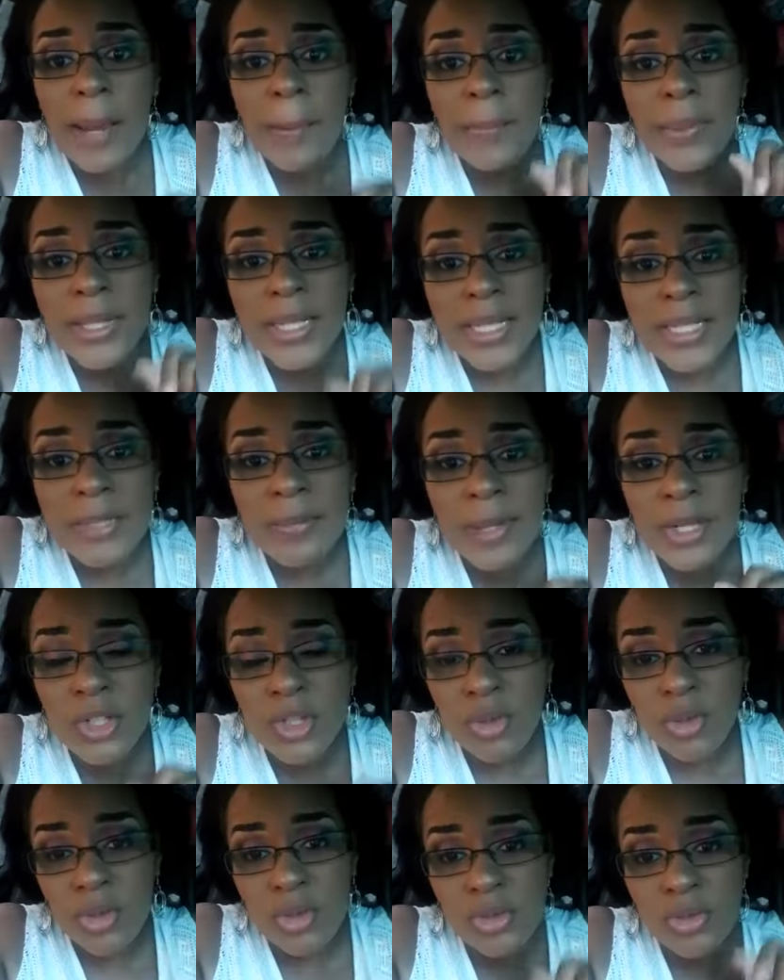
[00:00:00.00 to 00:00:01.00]
Please make
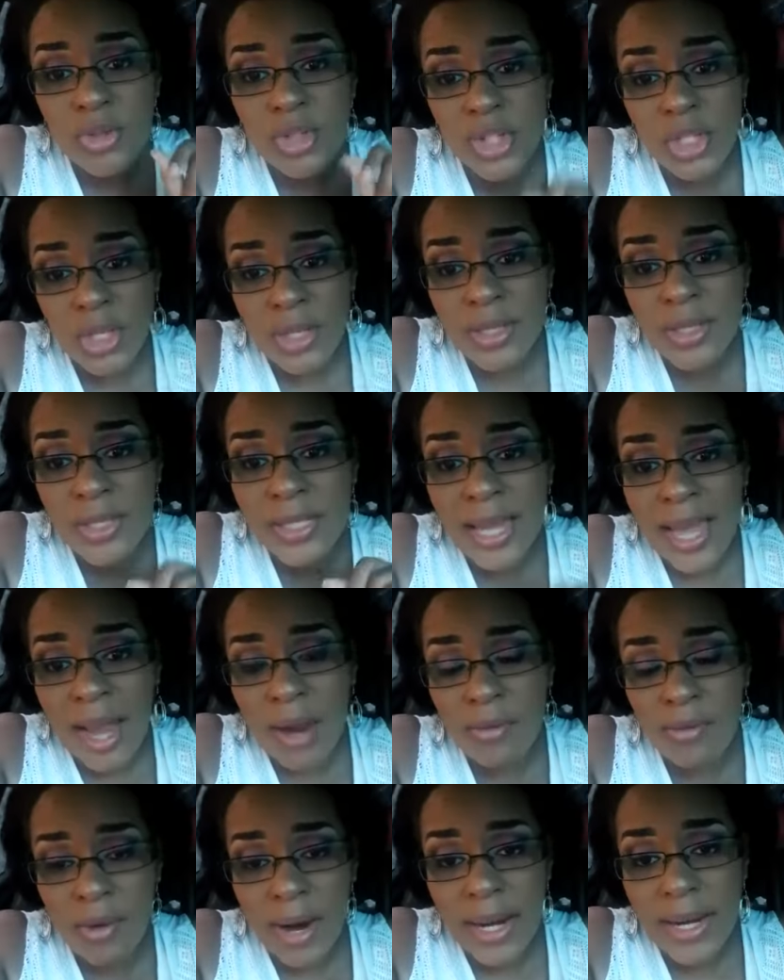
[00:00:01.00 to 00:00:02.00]
sure that you share this
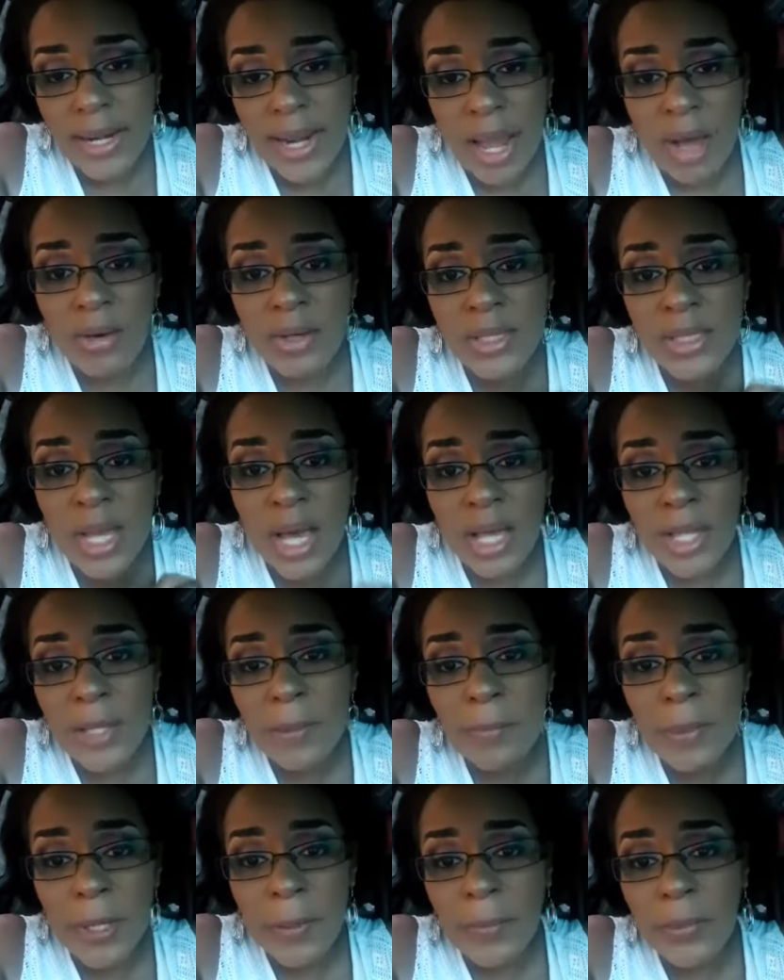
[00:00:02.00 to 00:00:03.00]
out right now, because other
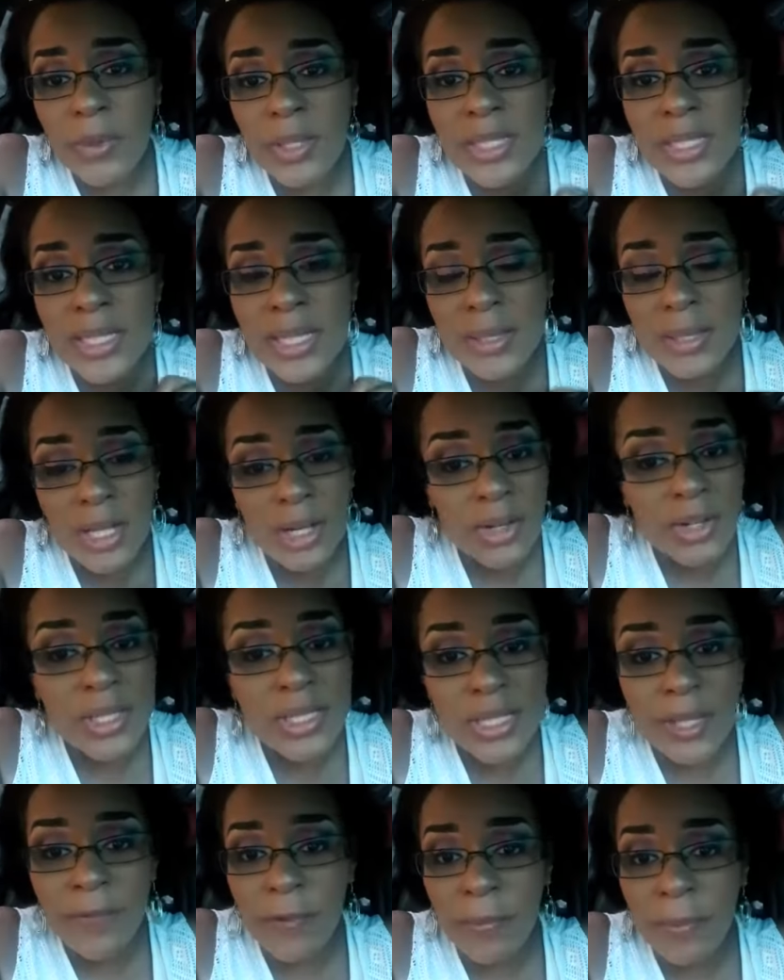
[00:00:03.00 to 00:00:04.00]
people need to hear
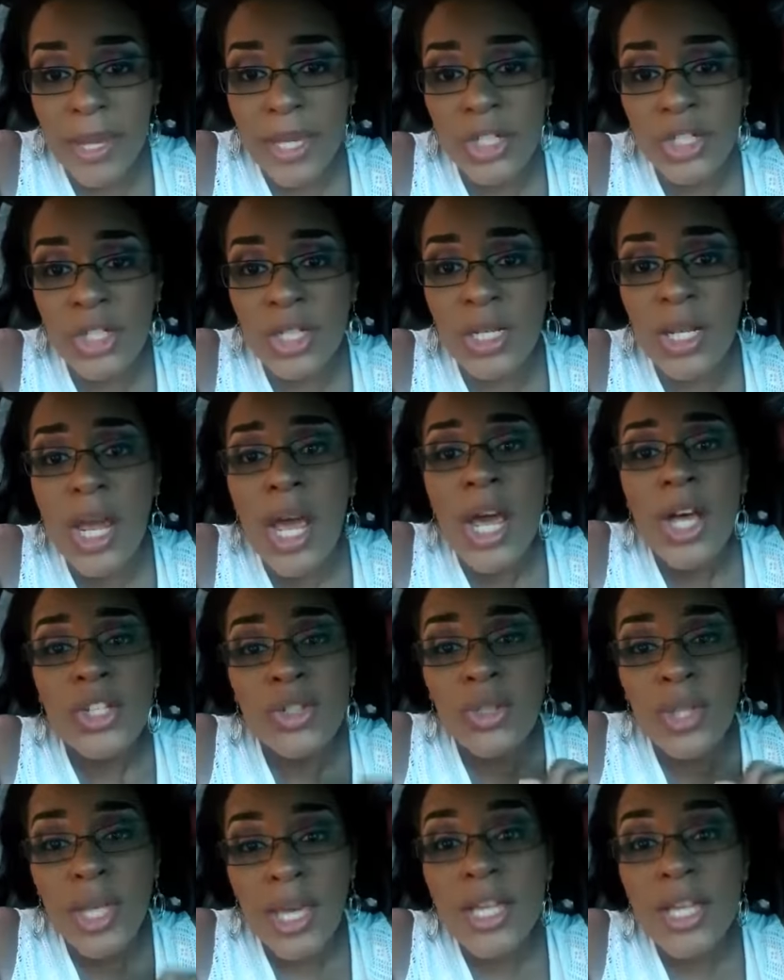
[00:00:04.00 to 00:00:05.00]
this information
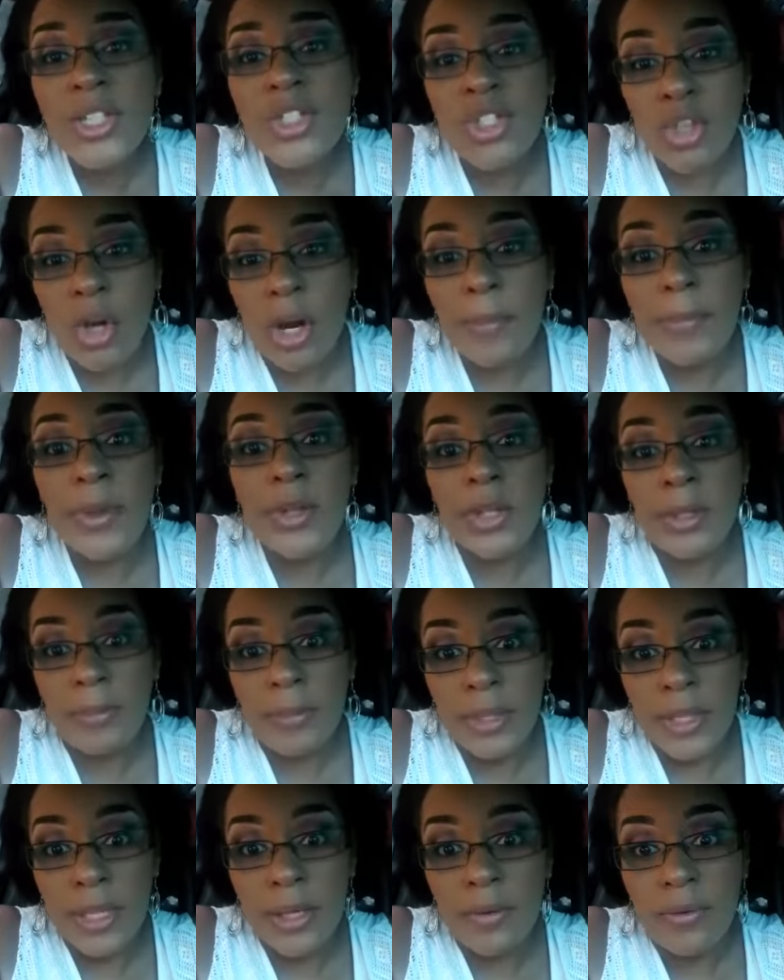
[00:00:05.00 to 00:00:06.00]
so they can start building
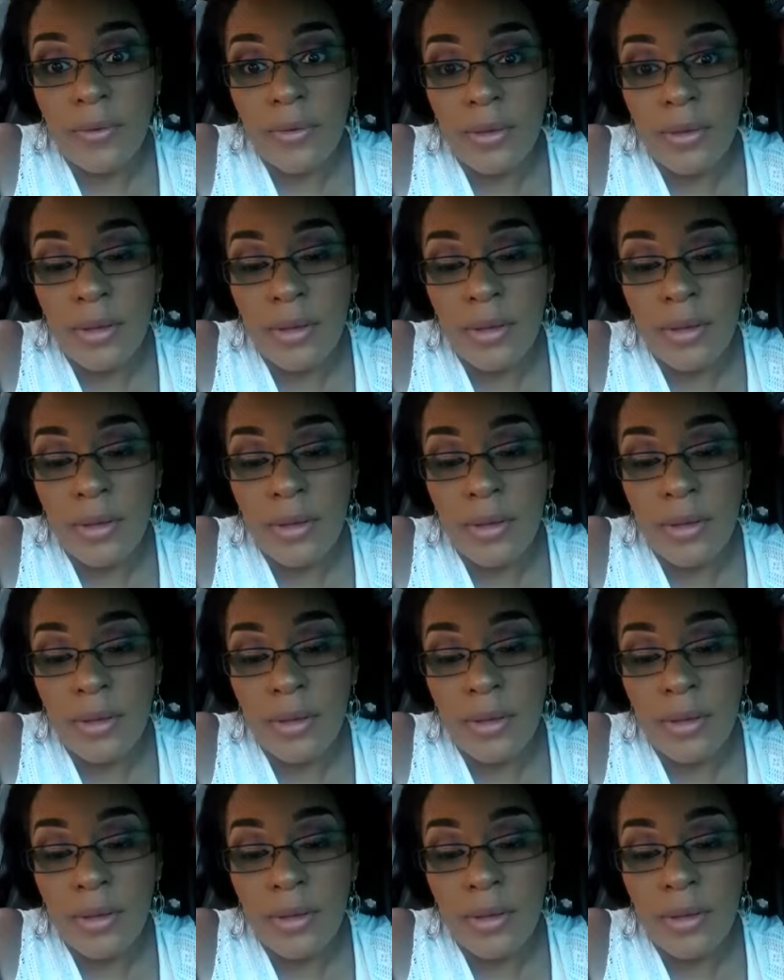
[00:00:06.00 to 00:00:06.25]
belief.